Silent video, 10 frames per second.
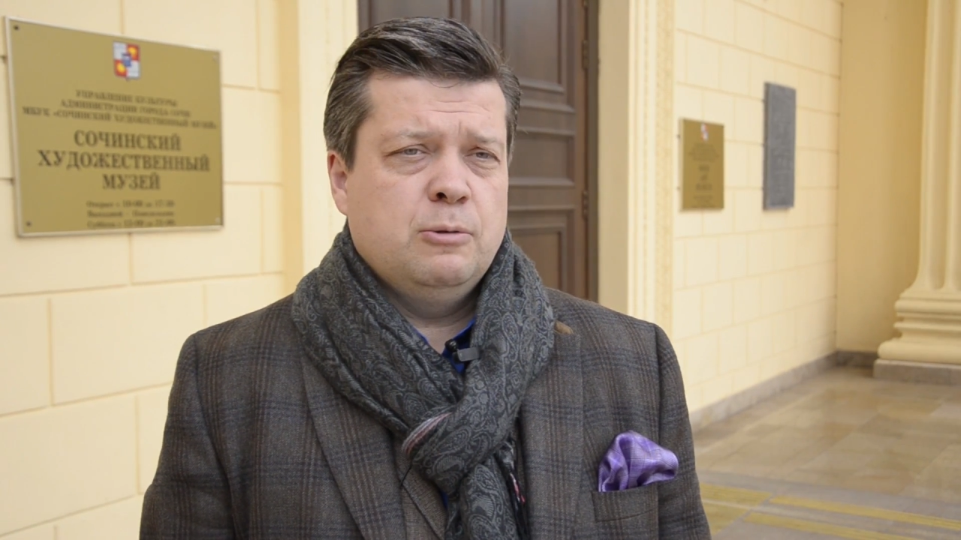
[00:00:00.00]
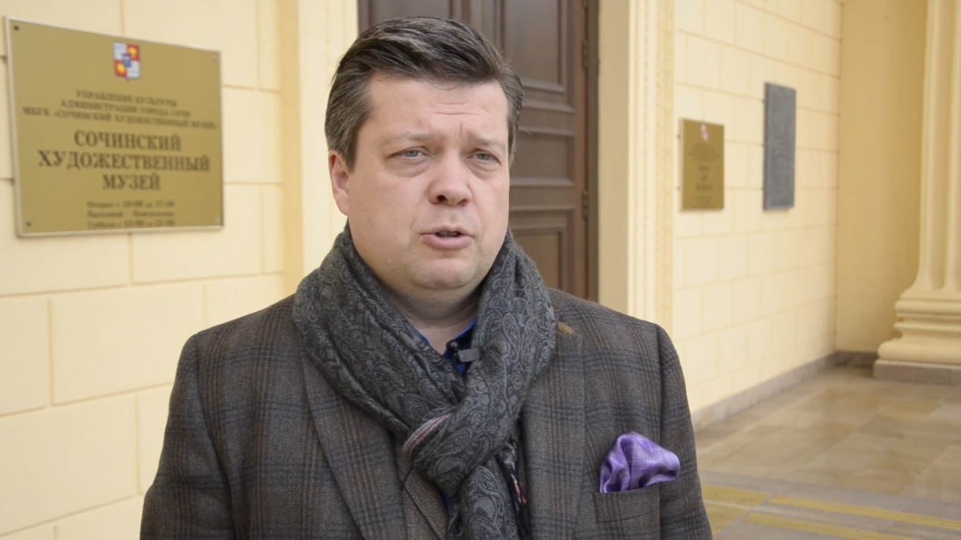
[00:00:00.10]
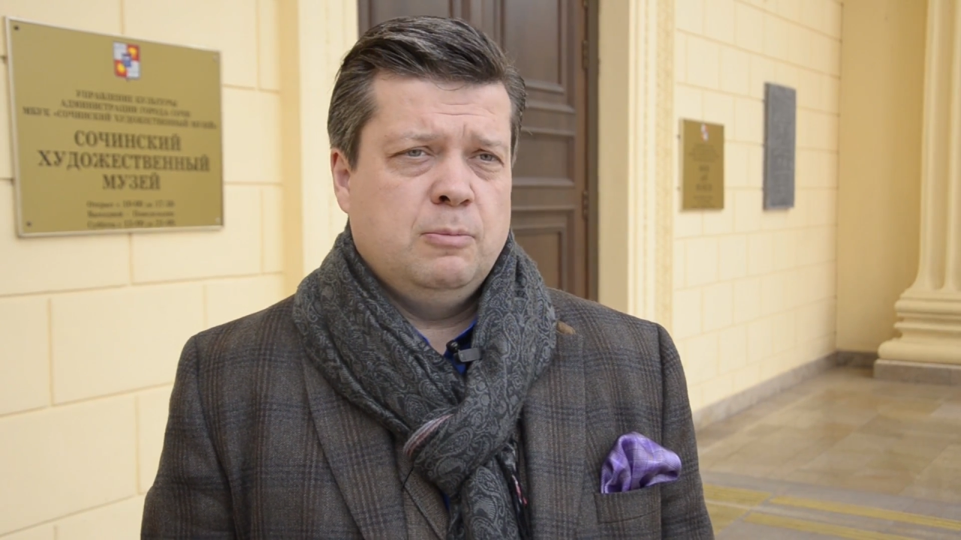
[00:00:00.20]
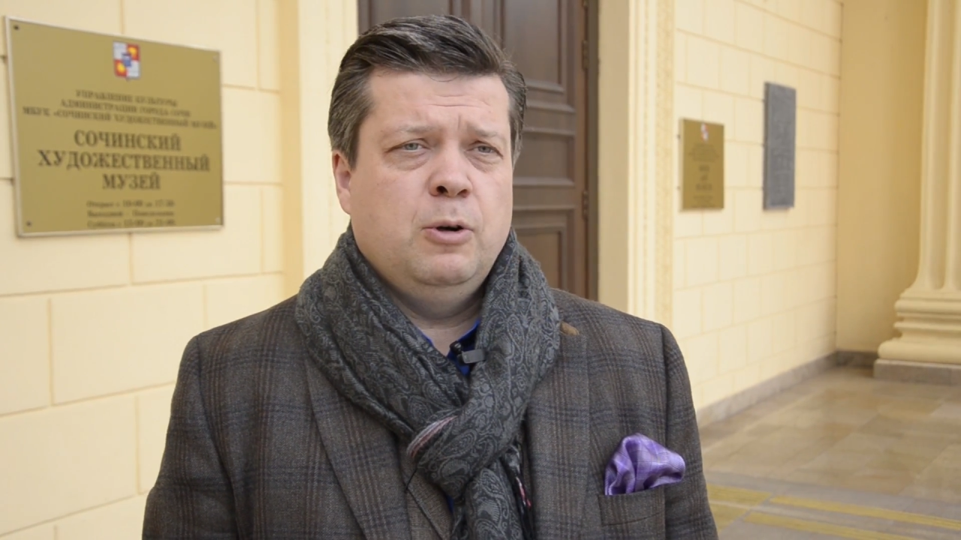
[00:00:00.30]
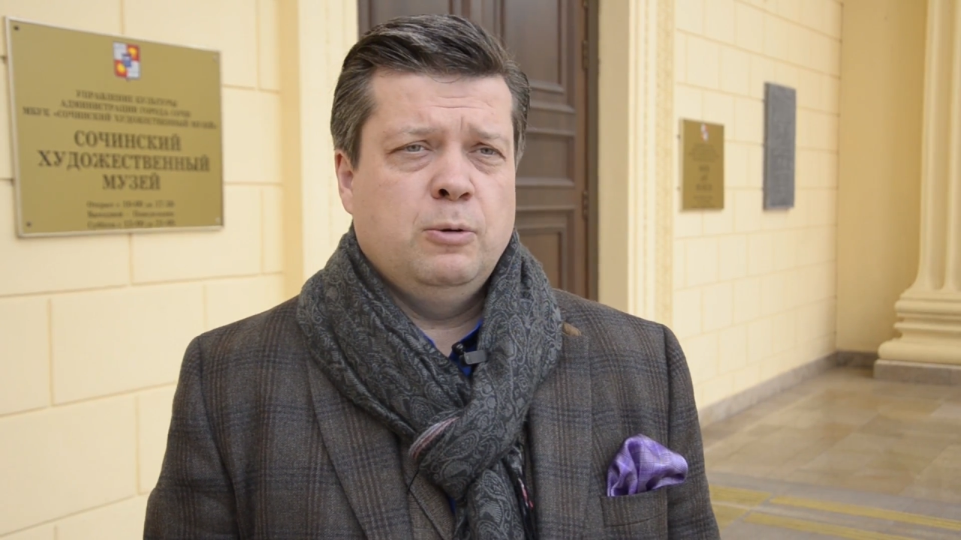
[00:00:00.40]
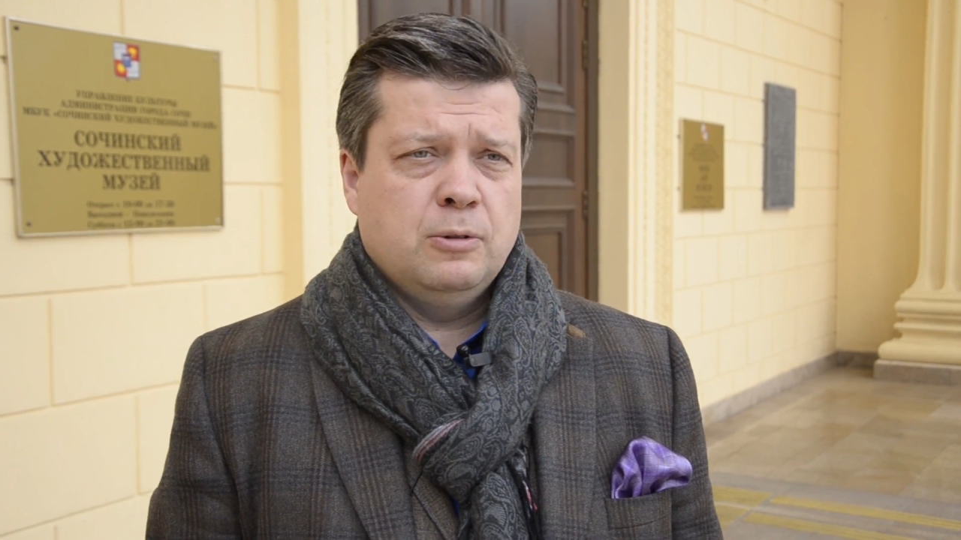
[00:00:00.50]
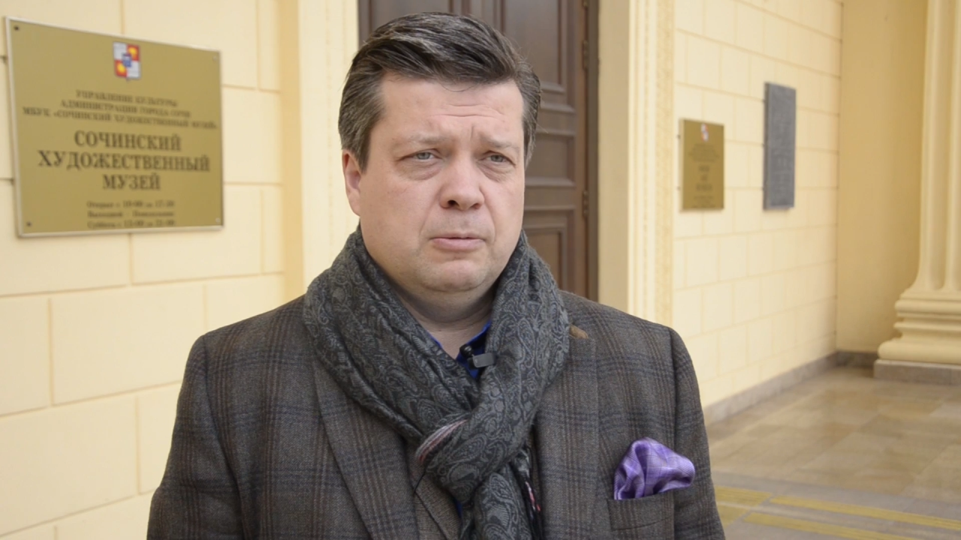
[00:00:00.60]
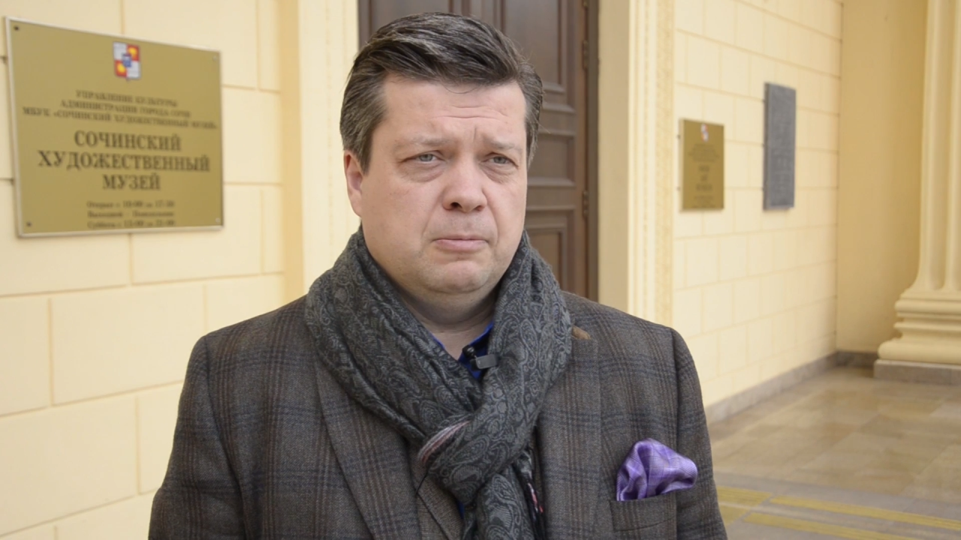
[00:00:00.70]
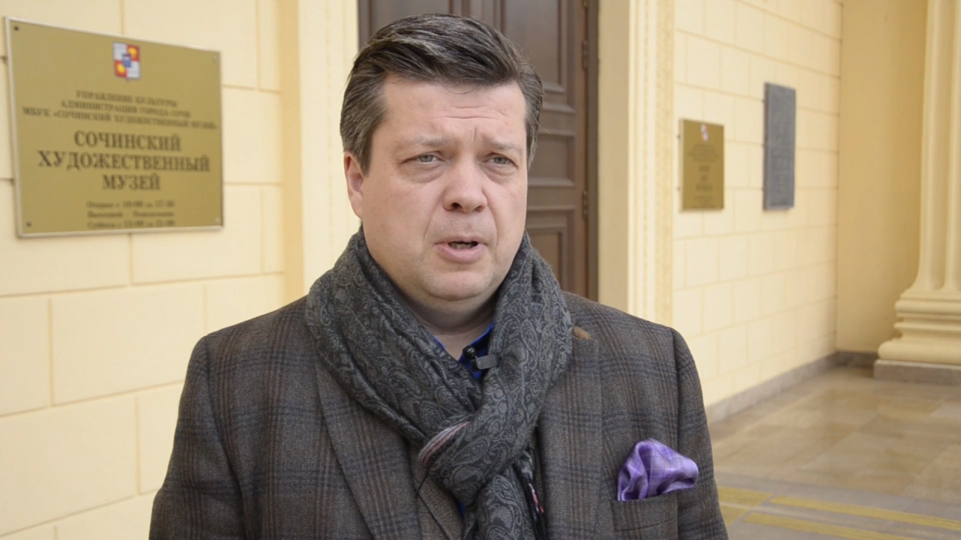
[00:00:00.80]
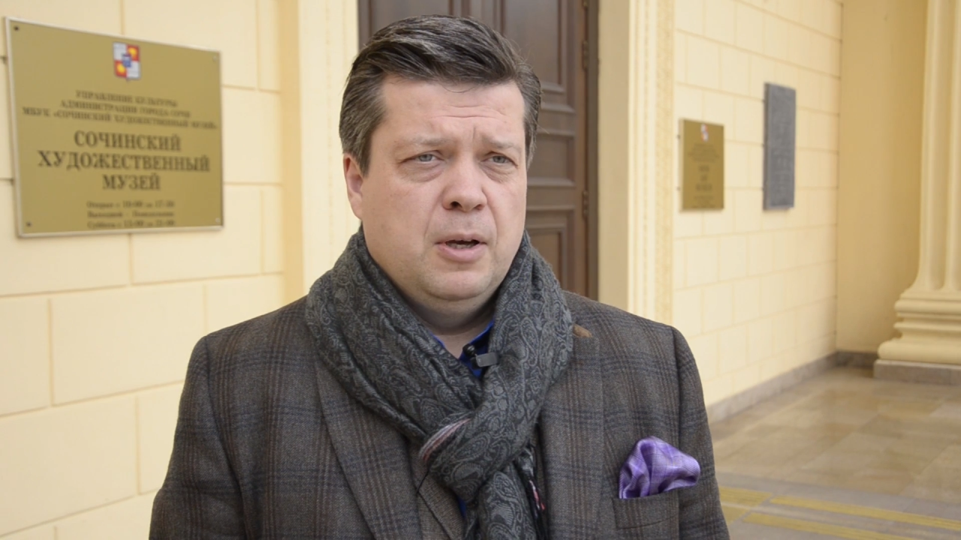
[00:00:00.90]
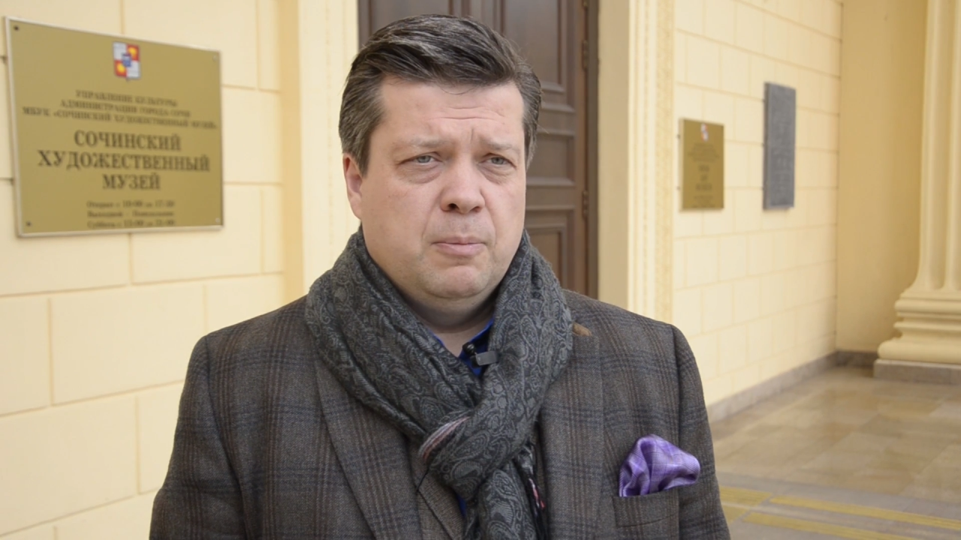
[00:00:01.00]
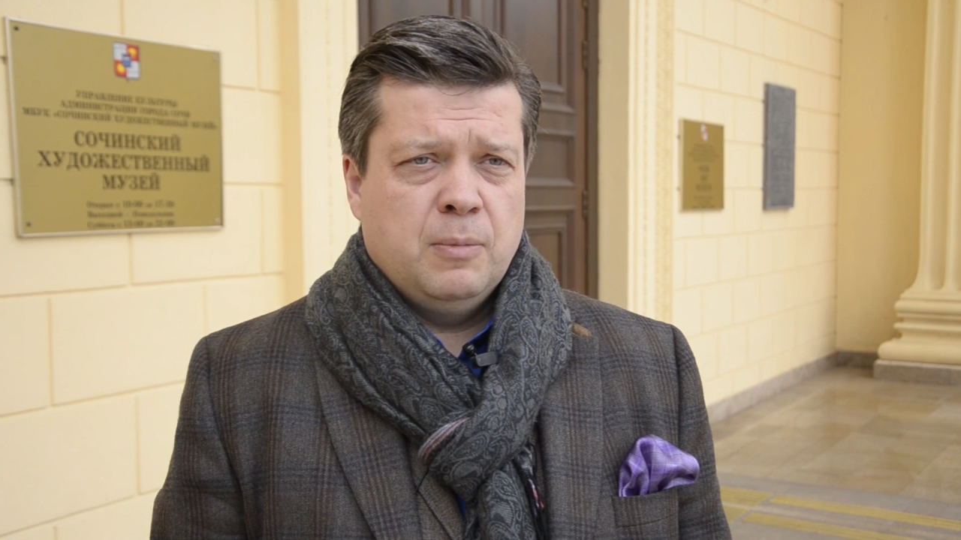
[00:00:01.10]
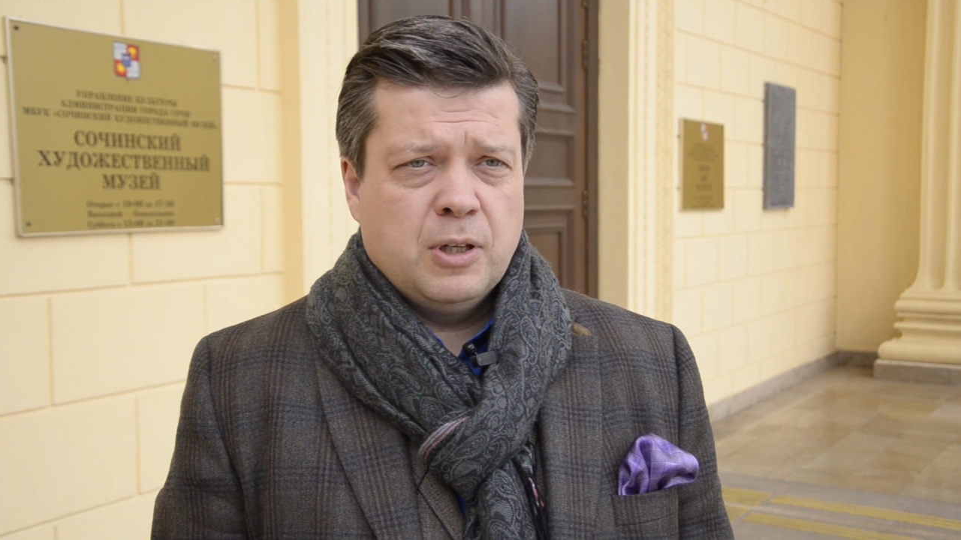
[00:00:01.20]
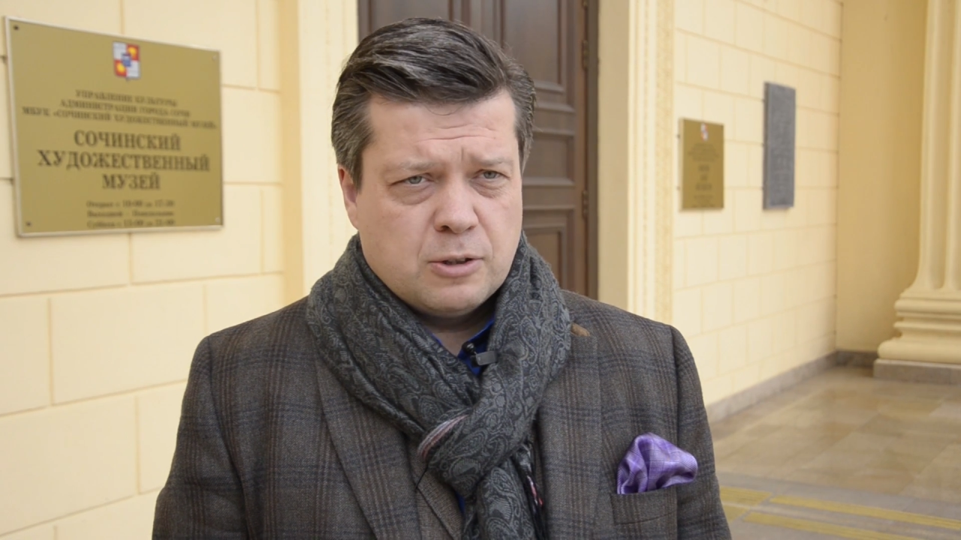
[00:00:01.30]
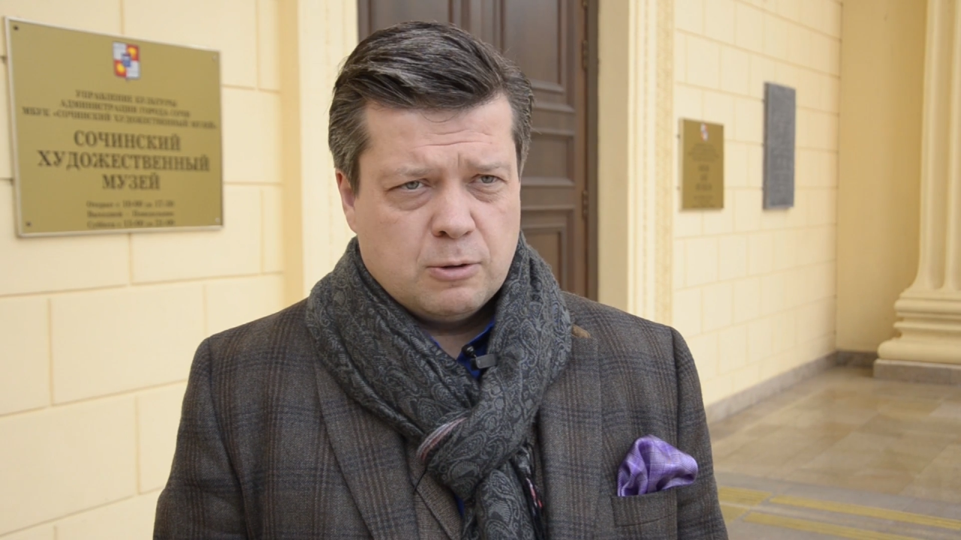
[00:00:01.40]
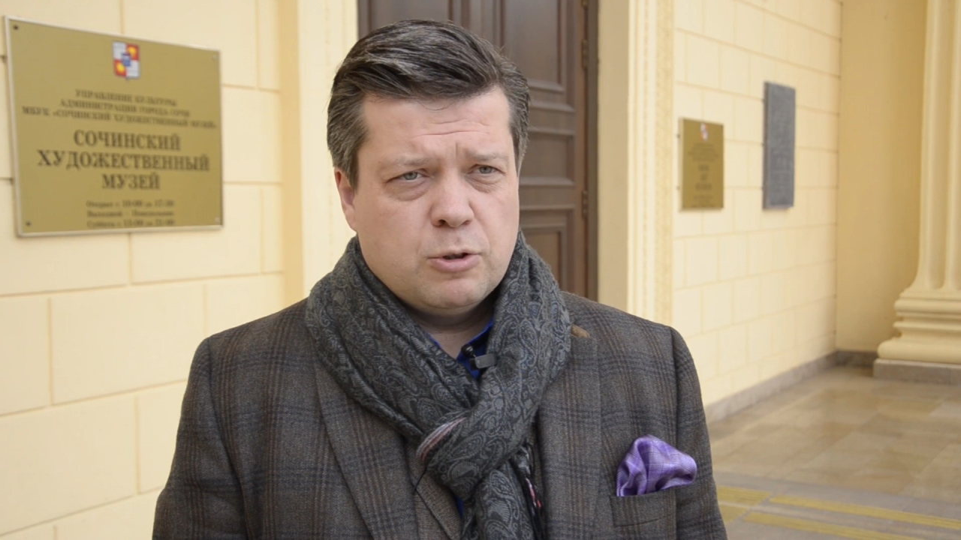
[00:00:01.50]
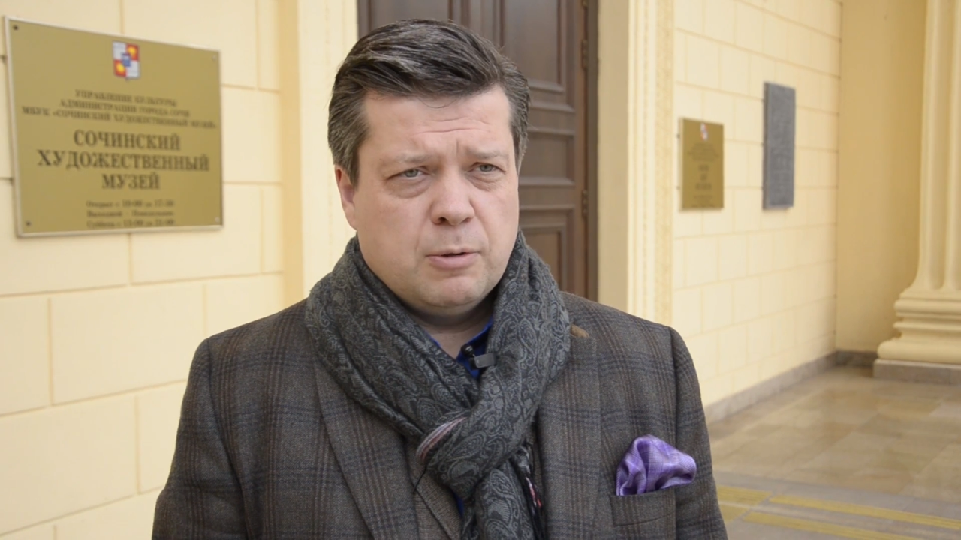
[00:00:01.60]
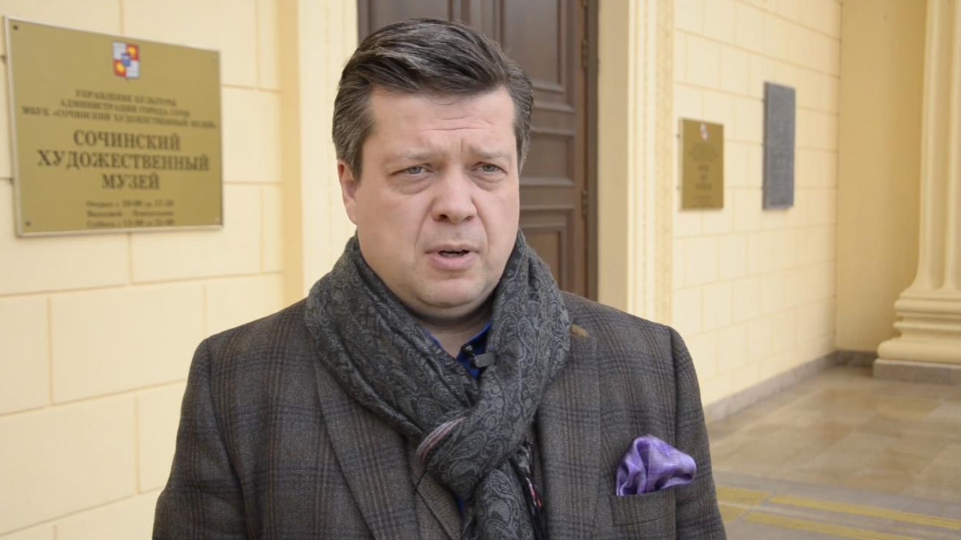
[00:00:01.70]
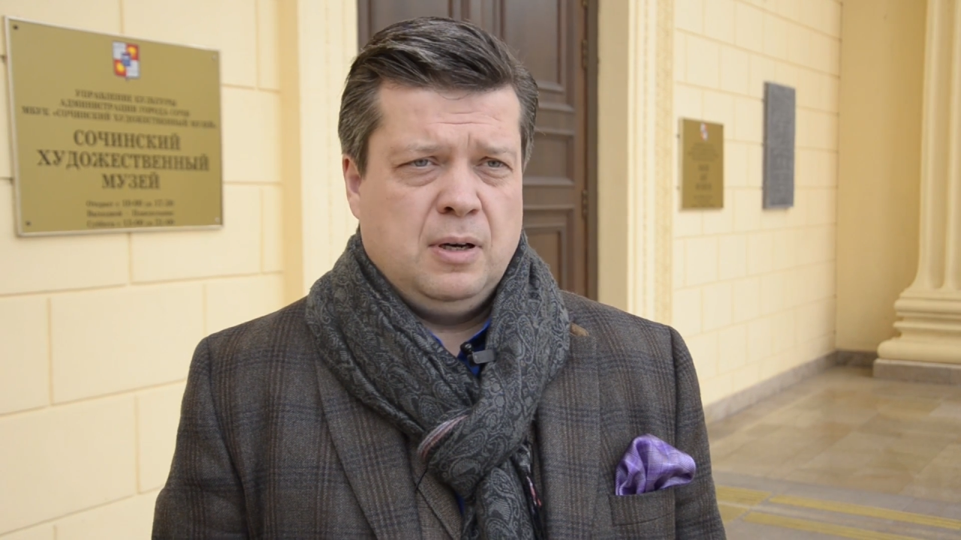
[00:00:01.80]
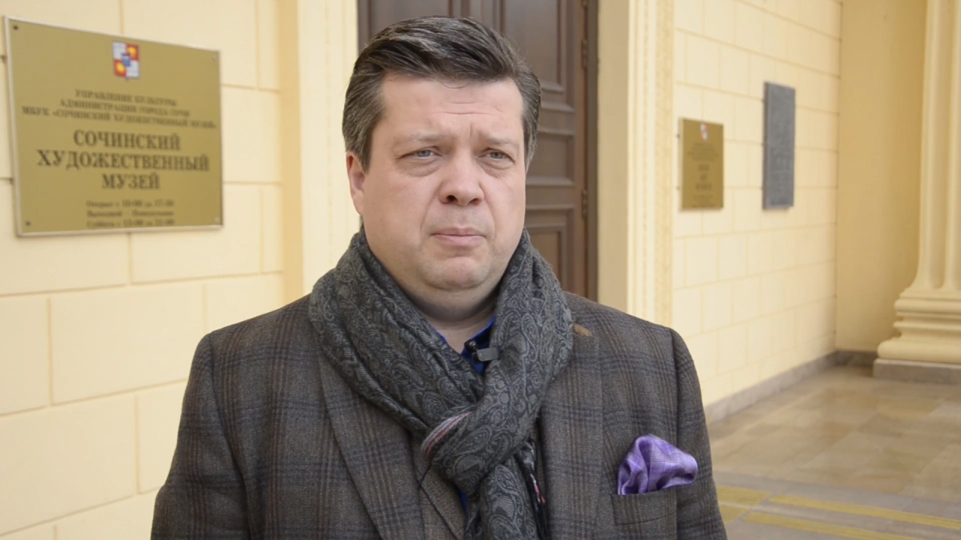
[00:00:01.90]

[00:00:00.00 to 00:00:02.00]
hospitality, joy,